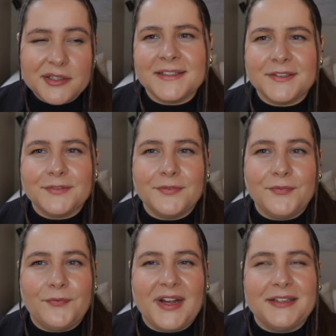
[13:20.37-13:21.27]
It
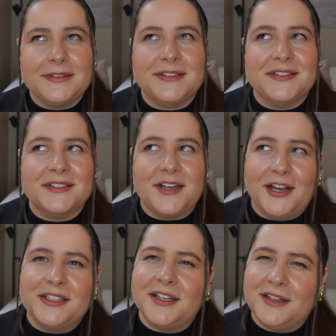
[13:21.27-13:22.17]
felt
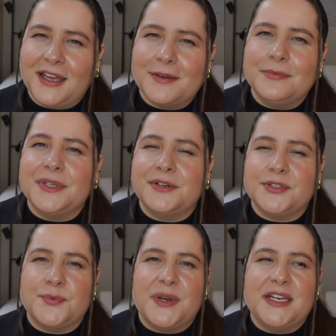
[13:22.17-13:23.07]
kind of like
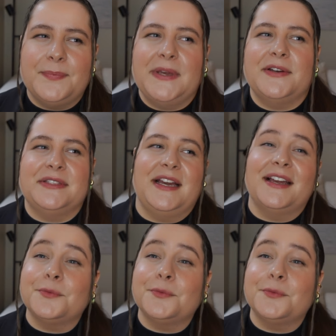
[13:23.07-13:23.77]
bittersweet because I